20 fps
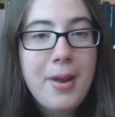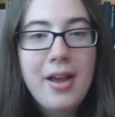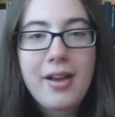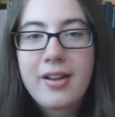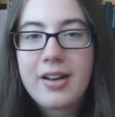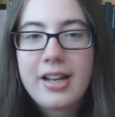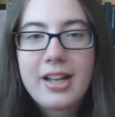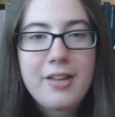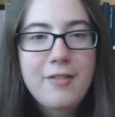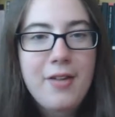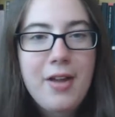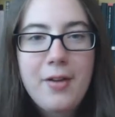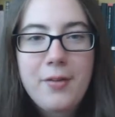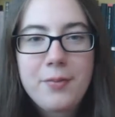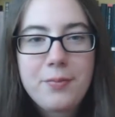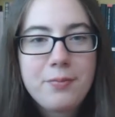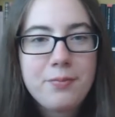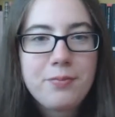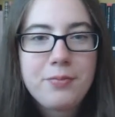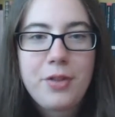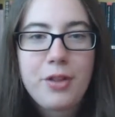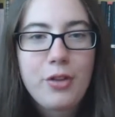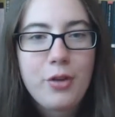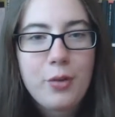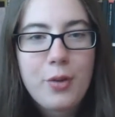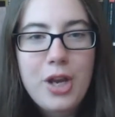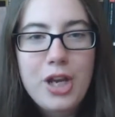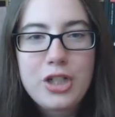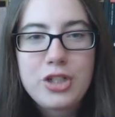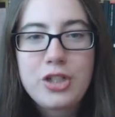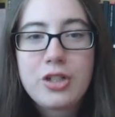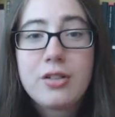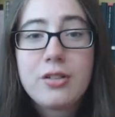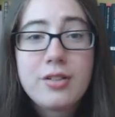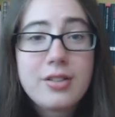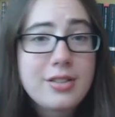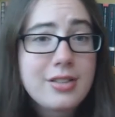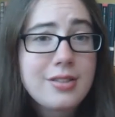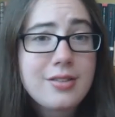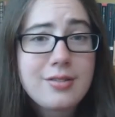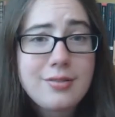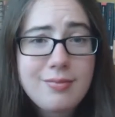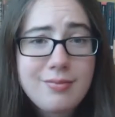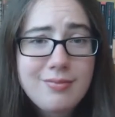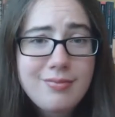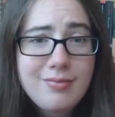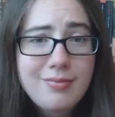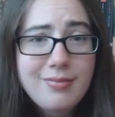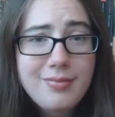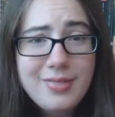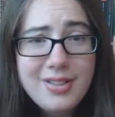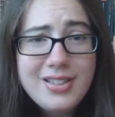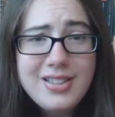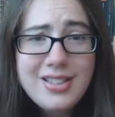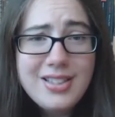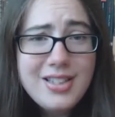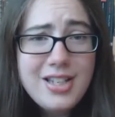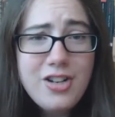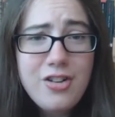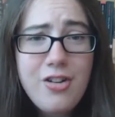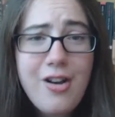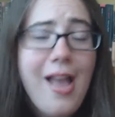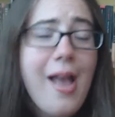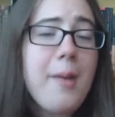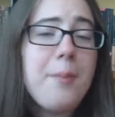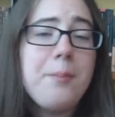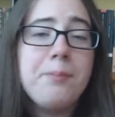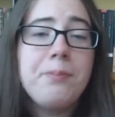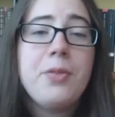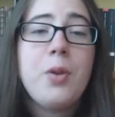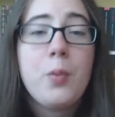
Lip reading: I'm not going to give out the location because this is the internet.